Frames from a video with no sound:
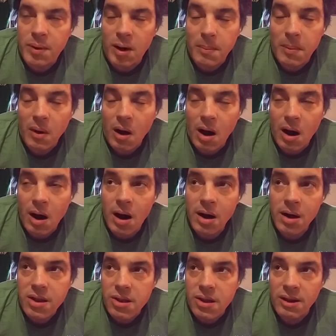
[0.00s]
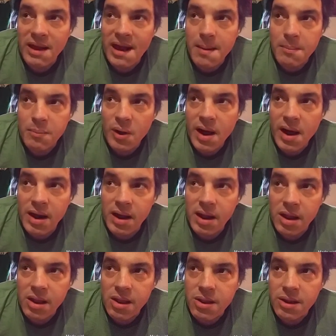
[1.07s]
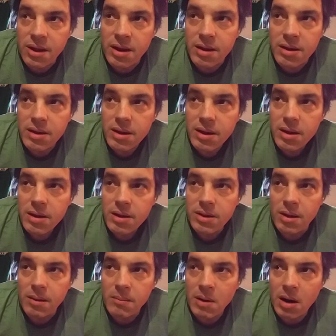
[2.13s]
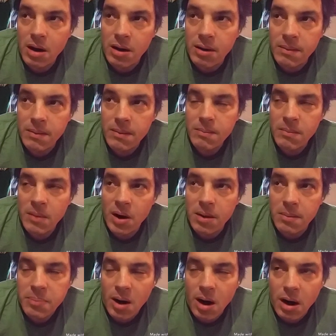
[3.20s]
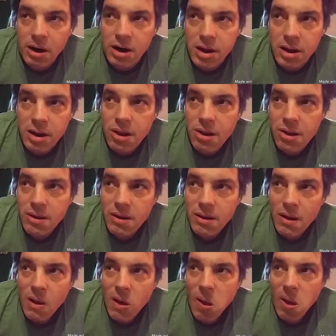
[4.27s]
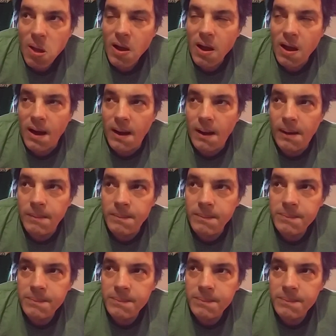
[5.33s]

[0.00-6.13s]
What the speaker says: Purple Hearts, the Lambrettas, the Merton Parkes. Yeah,